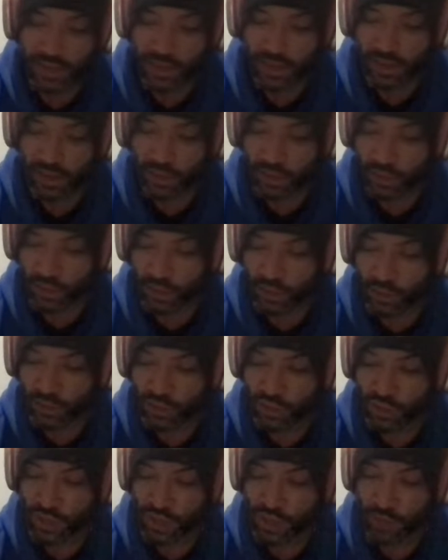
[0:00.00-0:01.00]
and a
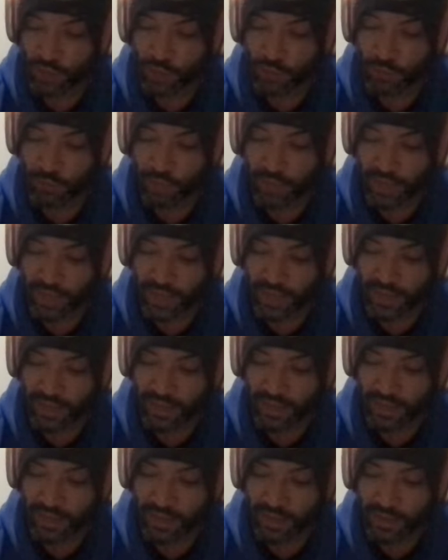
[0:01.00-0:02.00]
gunshot would
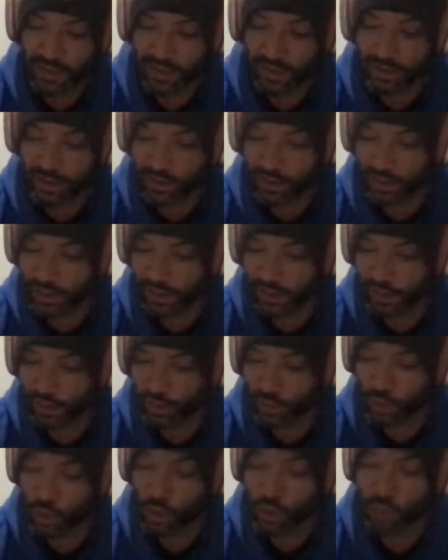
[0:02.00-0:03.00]
bang in the
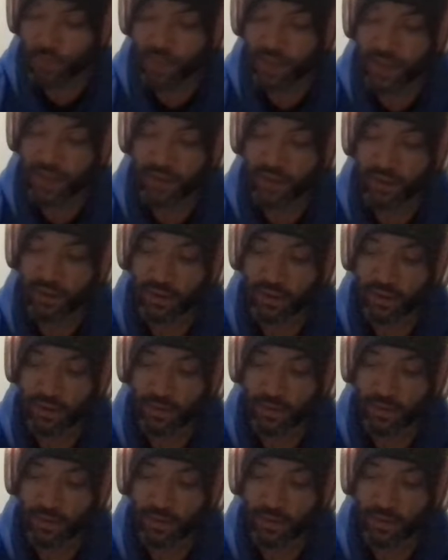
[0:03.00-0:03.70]
clear autumn air.